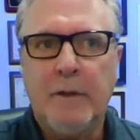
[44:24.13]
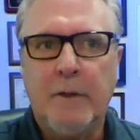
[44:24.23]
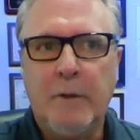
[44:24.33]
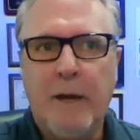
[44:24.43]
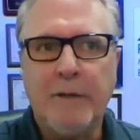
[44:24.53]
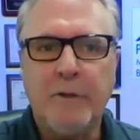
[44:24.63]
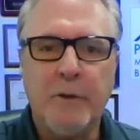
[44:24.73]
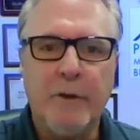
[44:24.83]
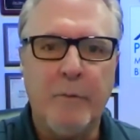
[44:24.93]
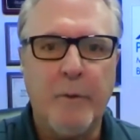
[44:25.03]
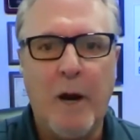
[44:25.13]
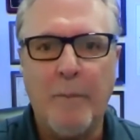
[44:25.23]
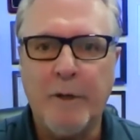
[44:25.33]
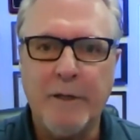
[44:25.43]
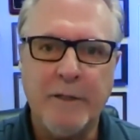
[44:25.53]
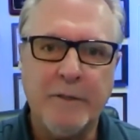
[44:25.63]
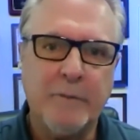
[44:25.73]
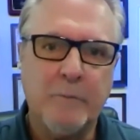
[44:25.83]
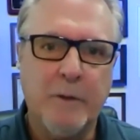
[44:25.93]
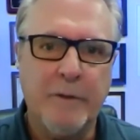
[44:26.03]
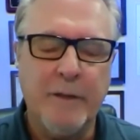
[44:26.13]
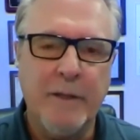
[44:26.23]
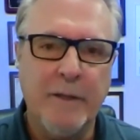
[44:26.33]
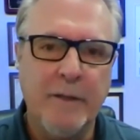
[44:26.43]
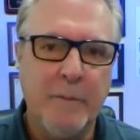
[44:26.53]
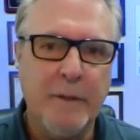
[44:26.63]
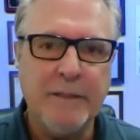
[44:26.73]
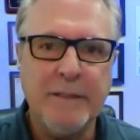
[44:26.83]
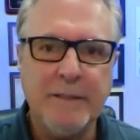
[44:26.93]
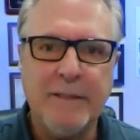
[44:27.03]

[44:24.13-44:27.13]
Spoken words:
you had two different properties within the business,